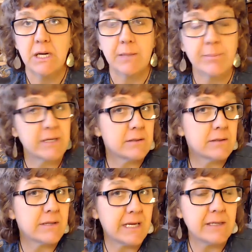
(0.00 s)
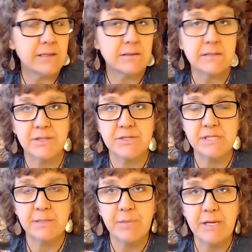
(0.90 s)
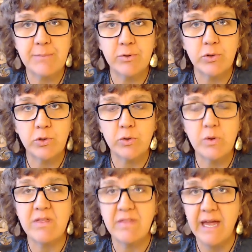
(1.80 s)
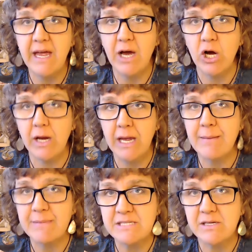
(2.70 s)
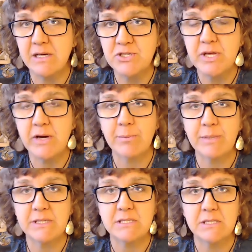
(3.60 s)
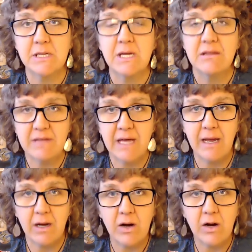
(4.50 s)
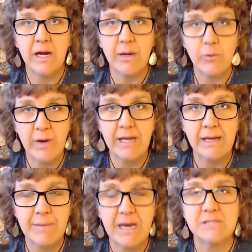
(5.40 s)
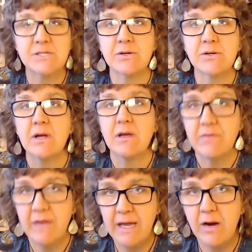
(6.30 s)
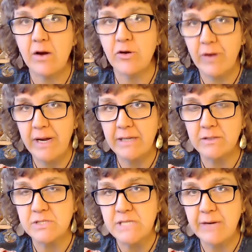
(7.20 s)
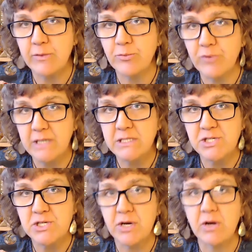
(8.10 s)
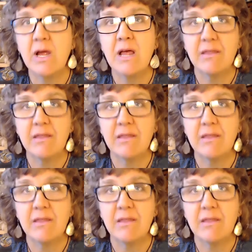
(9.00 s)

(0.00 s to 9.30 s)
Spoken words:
But then there's some people who they are a massage therapist. They are a Reiki master. They are a cranial sacral practitioner.